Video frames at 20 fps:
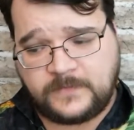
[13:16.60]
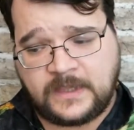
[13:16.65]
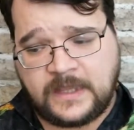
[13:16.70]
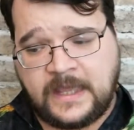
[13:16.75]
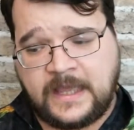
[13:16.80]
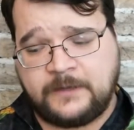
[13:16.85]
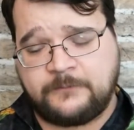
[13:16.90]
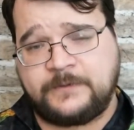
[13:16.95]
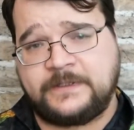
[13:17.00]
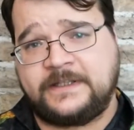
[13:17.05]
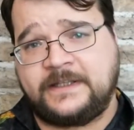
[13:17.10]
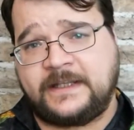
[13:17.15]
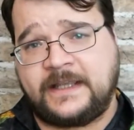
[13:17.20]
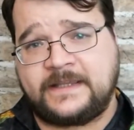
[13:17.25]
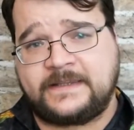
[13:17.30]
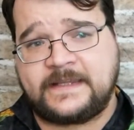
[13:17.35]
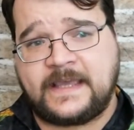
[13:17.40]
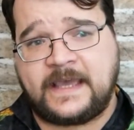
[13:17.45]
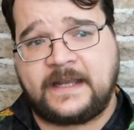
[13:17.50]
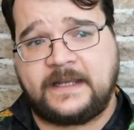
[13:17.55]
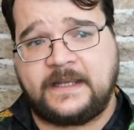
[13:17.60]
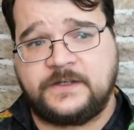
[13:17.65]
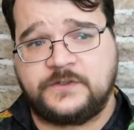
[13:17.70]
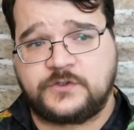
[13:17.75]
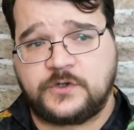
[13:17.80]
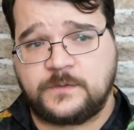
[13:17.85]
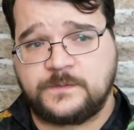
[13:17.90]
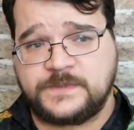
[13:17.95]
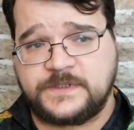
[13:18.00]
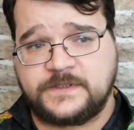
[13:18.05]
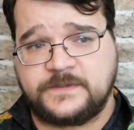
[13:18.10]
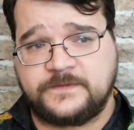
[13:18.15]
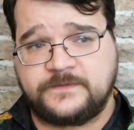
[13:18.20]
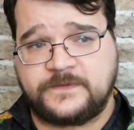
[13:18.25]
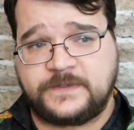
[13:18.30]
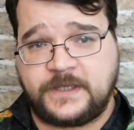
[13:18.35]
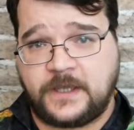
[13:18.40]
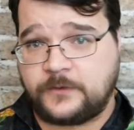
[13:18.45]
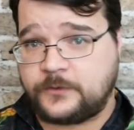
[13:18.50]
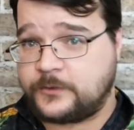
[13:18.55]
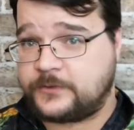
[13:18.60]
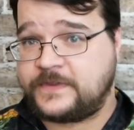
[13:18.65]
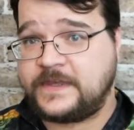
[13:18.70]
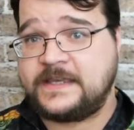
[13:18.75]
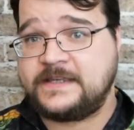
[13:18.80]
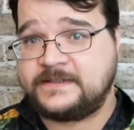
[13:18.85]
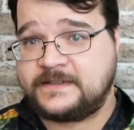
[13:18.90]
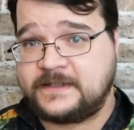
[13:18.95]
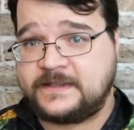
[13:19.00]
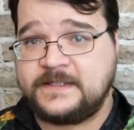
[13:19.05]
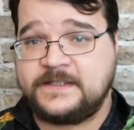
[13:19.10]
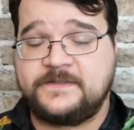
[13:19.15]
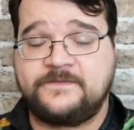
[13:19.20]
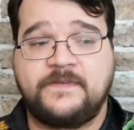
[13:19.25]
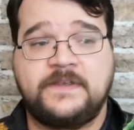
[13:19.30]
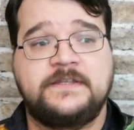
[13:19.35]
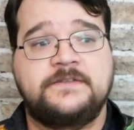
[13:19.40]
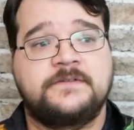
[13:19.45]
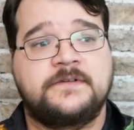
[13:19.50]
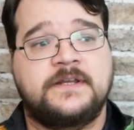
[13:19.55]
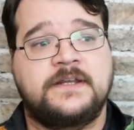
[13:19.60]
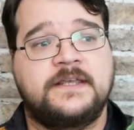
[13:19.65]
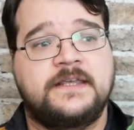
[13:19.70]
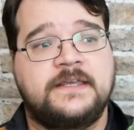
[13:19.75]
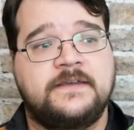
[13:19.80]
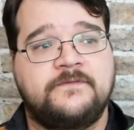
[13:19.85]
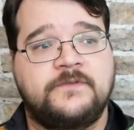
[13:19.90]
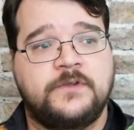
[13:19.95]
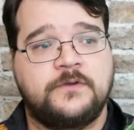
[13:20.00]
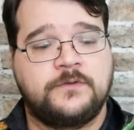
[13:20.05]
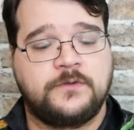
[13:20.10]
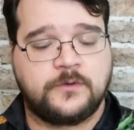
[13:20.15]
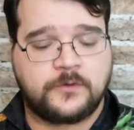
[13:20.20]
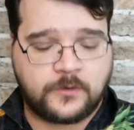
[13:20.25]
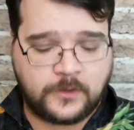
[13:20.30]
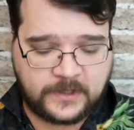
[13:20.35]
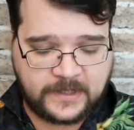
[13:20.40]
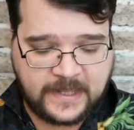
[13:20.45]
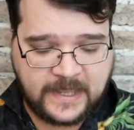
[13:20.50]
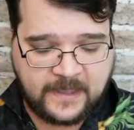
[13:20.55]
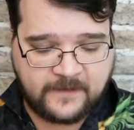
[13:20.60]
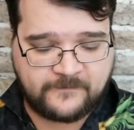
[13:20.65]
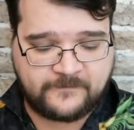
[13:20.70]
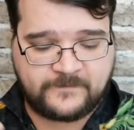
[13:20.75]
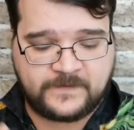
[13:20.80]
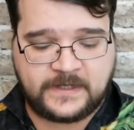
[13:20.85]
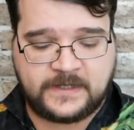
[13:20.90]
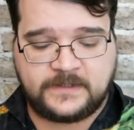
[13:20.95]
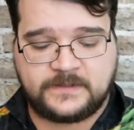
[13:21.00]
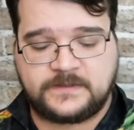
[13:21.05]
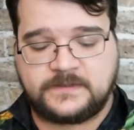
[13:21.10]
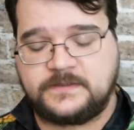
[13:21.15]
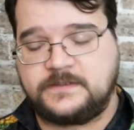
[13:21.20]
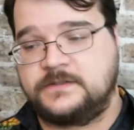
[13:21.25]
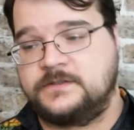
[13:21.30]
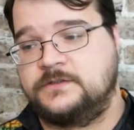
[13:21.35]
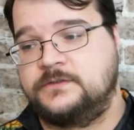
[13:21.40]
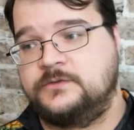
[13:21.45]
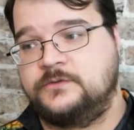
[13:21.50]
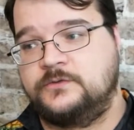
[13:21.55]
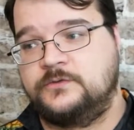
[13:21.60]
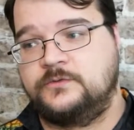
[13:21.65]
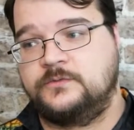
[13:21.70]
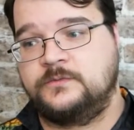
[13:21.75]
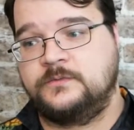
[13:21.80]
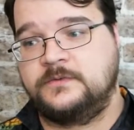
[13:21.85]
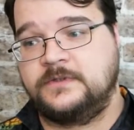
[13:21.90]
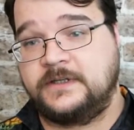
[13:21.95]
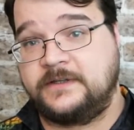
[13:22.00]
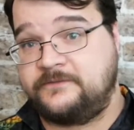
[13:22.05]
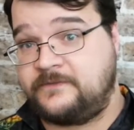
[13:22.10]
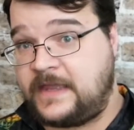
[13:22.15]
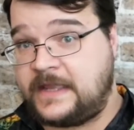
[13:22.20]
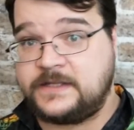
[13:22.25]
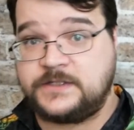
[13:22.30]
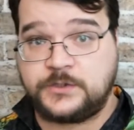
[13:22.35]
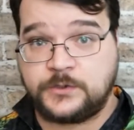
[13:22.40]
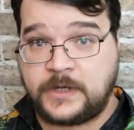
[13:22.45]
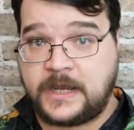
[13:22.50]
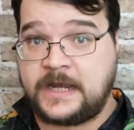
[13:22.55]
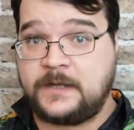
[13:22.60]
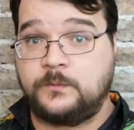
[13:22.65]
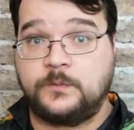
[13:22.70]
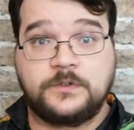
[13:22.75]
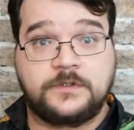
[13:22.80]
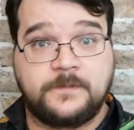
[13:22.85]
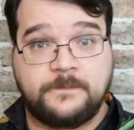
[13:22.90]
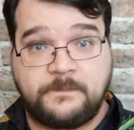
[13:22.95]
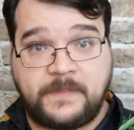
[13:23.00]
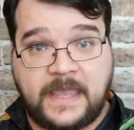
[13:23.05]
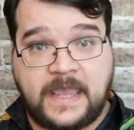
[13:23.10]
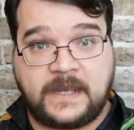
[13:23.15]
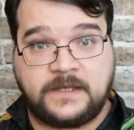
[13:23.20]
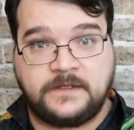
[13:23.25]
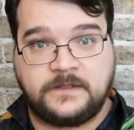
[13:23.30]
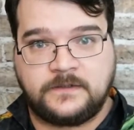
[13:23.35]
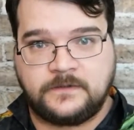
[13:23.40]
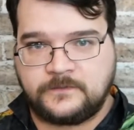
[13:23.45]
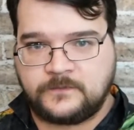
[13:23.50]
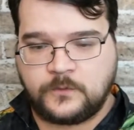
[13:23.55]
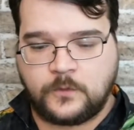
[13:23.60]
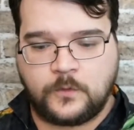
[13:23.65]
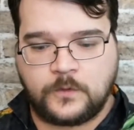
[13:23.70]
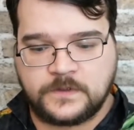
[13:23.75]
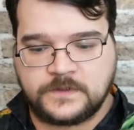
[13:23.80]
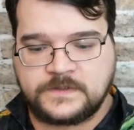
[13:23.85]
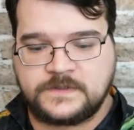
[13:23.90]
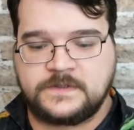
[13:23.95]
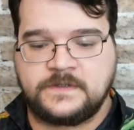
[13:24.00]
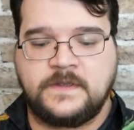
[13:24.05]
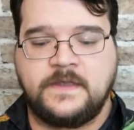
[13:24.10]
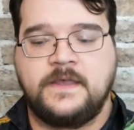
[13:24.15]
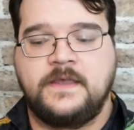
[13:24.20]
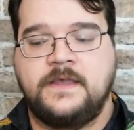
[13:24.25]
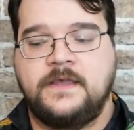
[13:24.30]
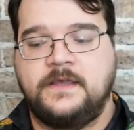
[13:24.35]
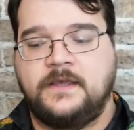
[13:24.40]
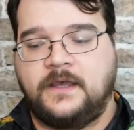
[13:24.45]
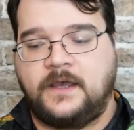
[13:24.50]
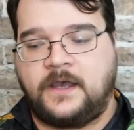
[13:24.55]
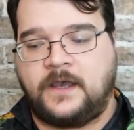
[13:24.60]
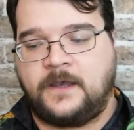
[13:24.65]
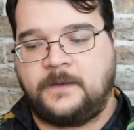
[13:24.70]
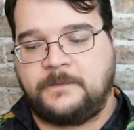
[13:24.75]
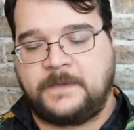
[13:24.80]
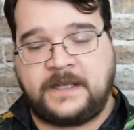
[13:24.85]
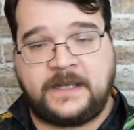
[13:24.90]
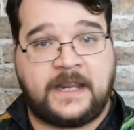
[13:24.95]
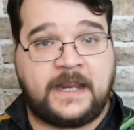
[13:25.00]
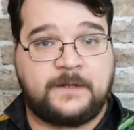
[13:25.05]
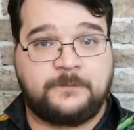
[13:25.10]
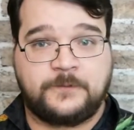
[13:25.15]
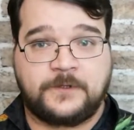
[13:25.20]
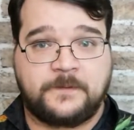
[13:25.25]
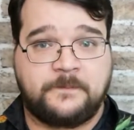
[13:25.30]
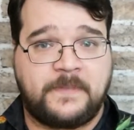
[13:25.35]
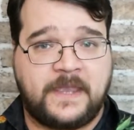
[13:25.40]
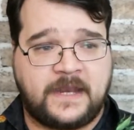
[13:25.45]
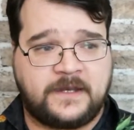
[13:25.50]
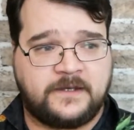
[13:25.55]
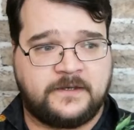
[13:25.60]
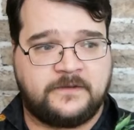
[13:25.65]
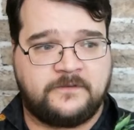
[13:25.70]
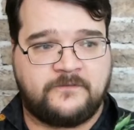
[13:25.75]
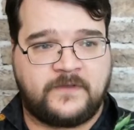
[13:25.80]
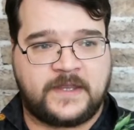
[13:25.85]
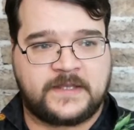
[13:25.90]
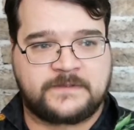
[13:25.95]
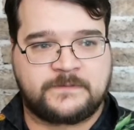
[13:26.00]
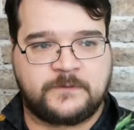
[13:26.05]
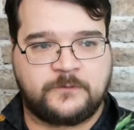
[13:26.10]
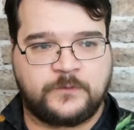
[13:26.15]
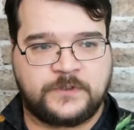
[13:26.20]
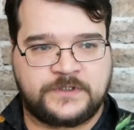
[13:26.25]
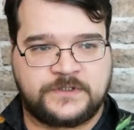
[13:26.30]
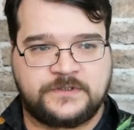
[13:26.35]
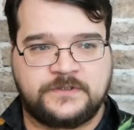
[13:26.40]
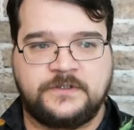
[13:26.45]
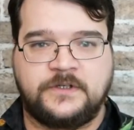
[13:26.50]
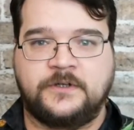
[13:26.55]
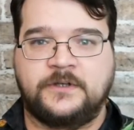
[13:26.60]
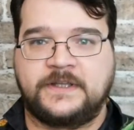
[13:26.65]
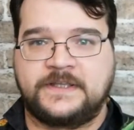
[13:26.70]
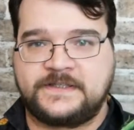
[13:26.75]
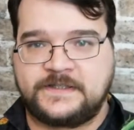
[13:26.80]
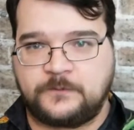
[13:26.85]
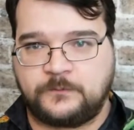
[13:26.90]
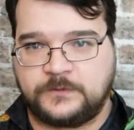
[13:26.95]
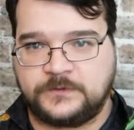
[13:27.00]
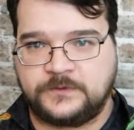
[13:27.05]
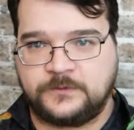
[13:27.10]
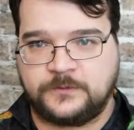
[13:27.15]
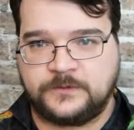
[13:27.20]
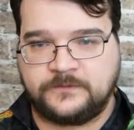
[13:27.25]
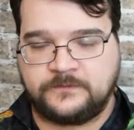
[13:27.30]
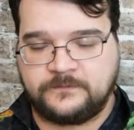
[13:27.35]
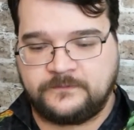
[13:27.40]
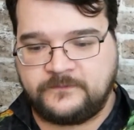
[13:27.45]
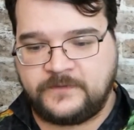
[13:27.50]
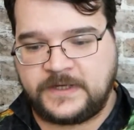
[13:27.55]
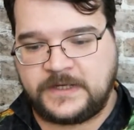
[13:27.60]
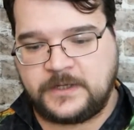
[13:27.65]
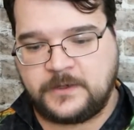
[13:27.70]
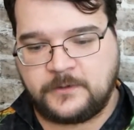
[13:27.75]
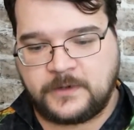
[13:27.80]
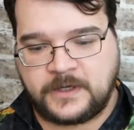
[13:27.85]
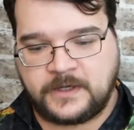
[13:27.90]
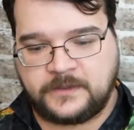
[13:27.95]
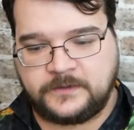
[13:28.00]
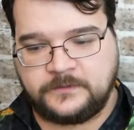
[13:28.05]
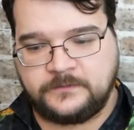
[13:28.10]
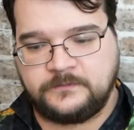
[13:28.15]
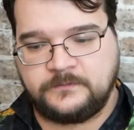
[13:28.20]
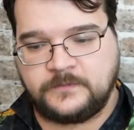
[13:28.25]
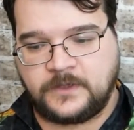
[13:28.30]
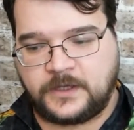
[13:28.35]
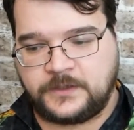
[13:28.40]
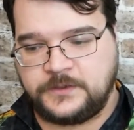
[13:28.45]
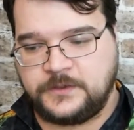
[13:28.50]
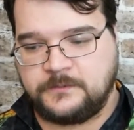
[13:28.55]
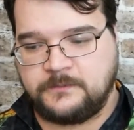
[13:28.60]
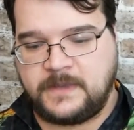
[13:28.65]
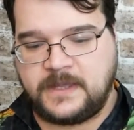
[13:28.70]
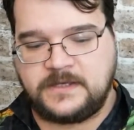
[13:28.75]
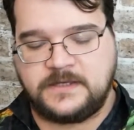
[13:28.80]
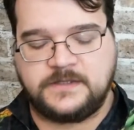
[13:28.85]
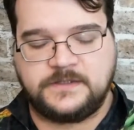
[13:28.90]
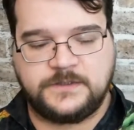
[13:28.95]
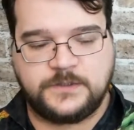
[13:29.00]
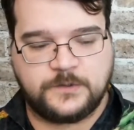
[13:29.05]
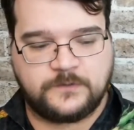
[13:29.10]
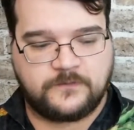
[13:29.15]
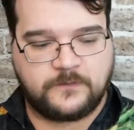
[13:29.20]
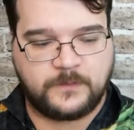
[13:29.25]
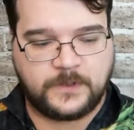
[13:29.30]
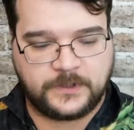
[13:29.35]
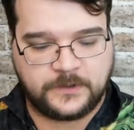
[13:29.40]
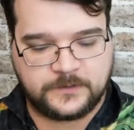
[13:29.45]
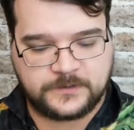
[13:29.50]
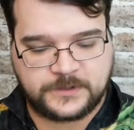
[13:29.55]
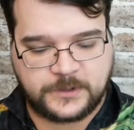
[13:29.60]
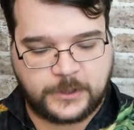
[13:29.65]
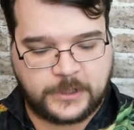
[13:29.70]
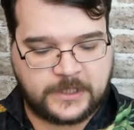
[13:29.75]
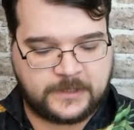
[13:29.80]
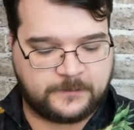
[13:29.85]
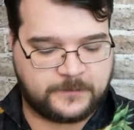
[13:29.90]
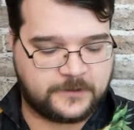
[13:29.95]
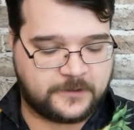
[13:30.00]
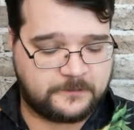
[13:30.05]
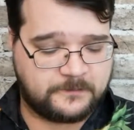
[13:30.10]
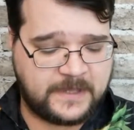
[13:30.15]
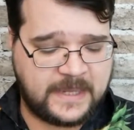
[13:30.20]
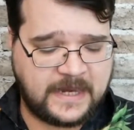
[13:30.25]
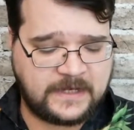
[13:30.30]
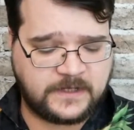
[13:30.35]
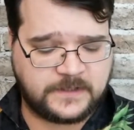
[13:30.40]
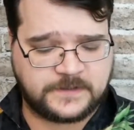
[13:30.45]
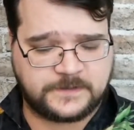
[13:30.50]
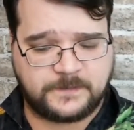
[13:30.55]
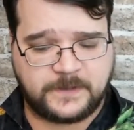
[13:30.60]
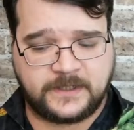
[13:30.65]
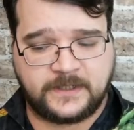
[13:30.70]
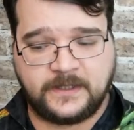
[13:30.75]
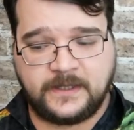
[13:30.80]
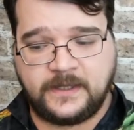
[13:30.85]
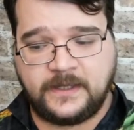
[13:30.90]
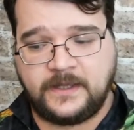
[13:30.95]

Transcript: I really like that. In terms of the other things that these feats are going to give you, you're going to have feats to advance your animal companion, of course. An animal companion advancement, which, like I said, we'll do a video on your minions, your familiars, and your animal companions. But,